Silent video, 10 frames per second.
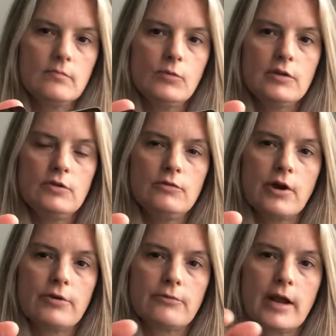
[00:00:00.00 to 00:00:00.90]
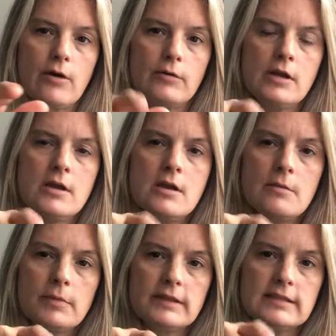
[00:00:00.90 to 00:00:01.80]
with you not around.
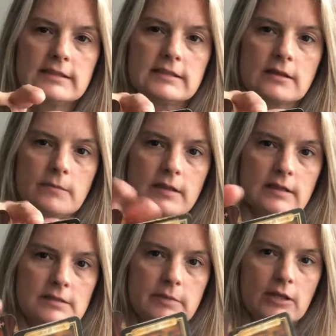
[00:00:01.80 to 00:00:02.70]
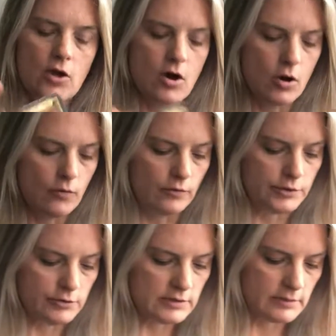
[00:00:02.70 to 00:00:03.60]
But this is something that's been long
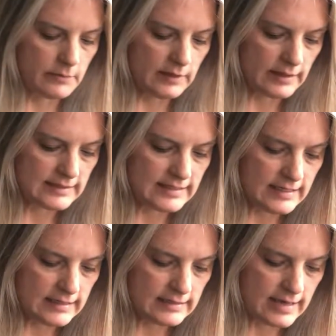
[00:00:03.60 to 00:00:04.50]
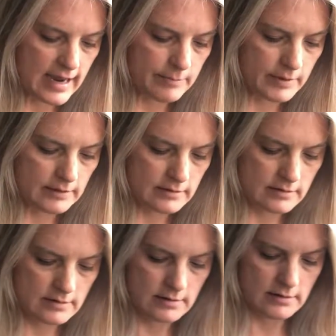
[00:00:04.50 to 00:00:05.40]
overdue, something that's needed to happen,
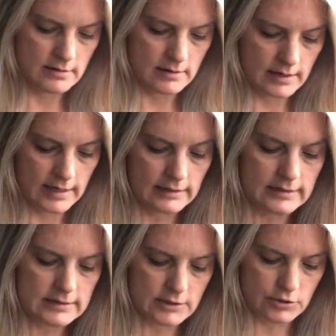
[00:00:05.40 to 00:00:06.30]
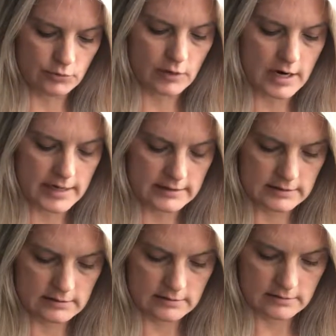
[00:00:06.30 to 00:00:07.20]
at least in your eyes.